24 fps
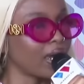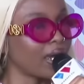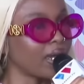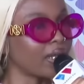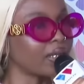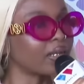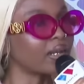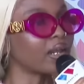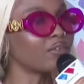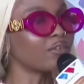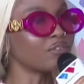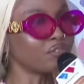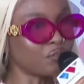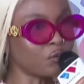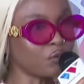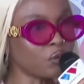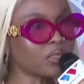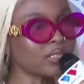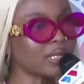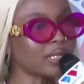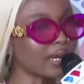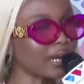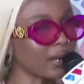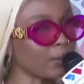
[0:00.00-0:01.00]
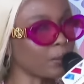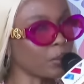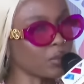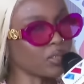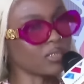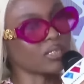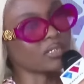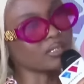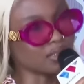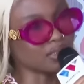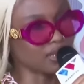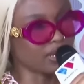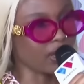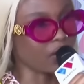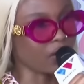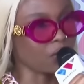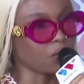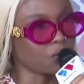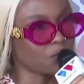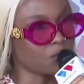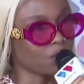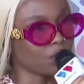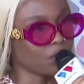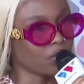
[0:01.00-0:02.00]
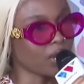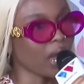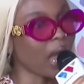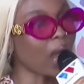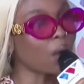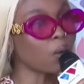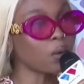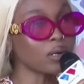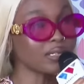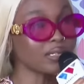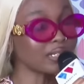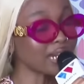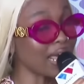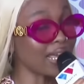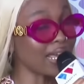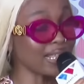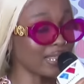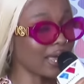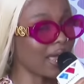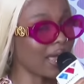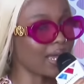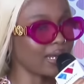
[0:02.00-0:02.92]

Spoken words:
nafuta napotezea I was like that